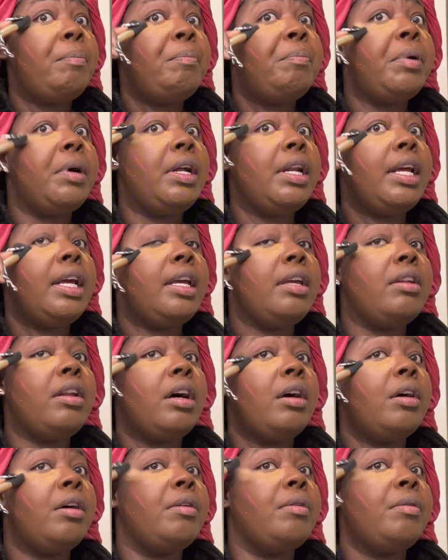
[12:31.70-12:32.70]
put it, you
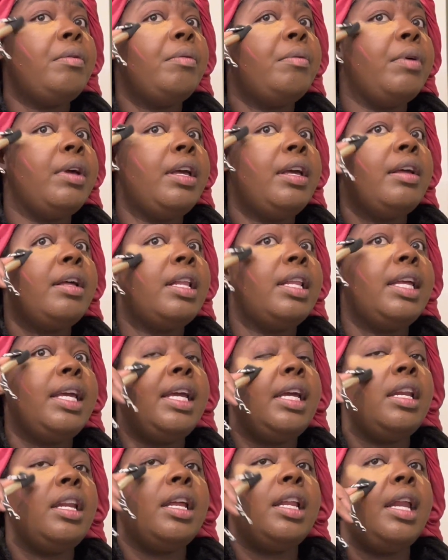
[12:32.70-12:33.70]
know, we
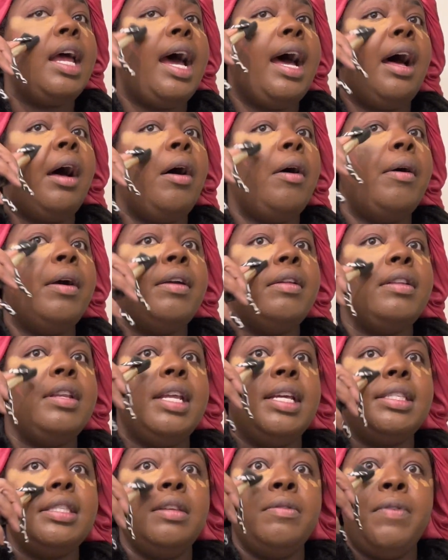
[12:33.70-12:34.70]
cleaned it out and
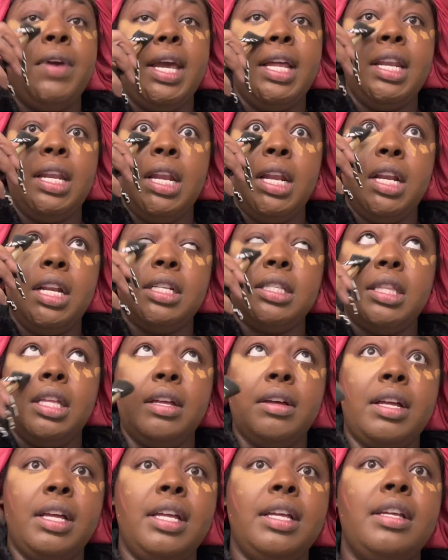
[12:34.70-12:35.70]
disinfected it and
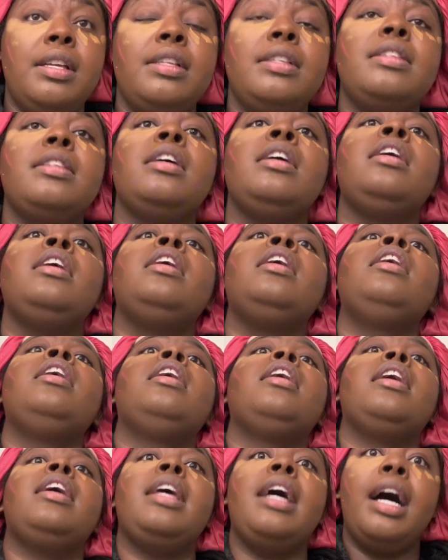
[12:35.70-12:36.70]
stuff, because
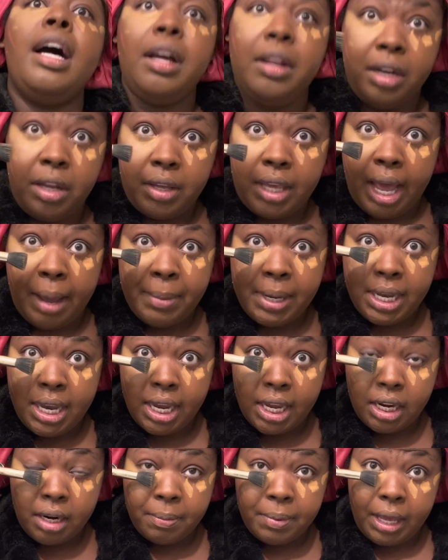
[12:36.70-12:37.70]
y'all know y'all be
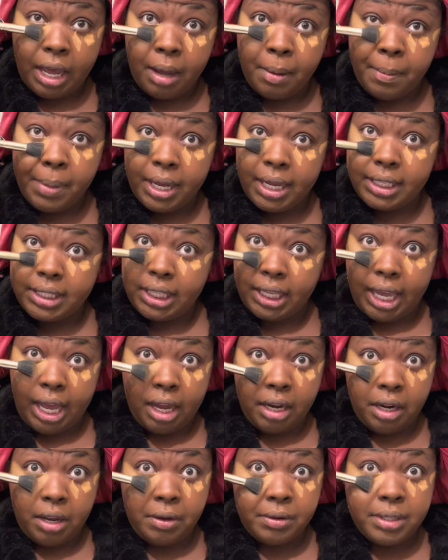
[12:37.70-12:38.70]
digging up y'all butts and
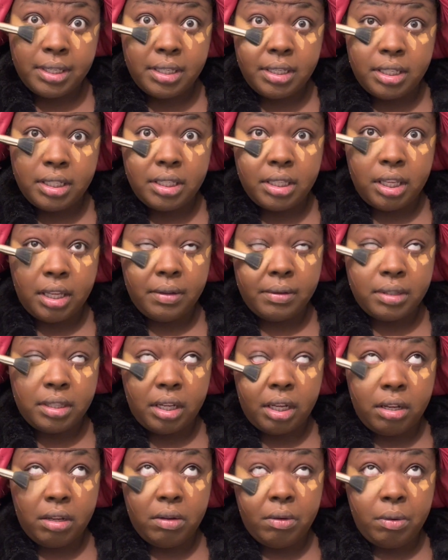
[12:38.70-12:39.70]
y'all noses and stuff,
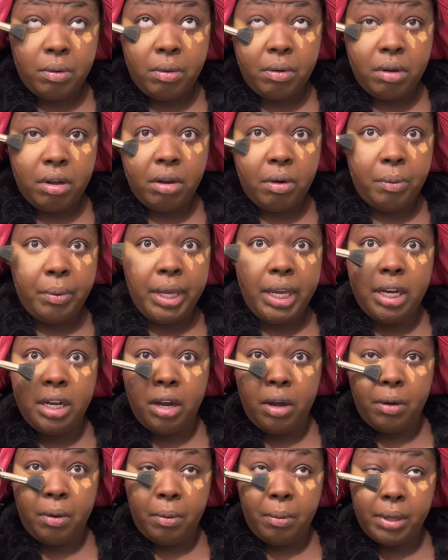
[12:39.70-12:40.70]
so we
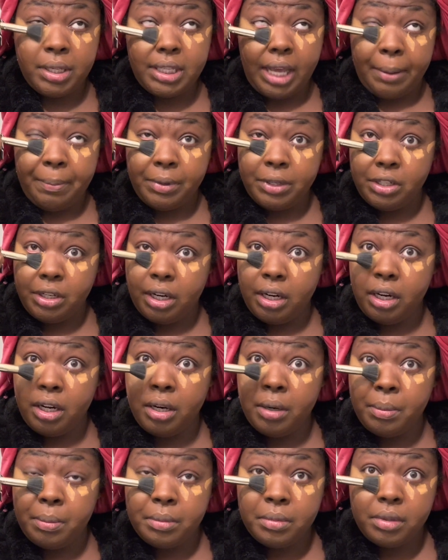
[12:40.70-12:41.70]
know what type of
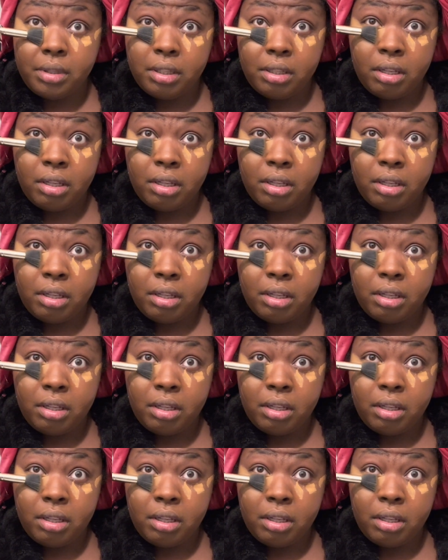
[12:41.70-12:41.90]
germs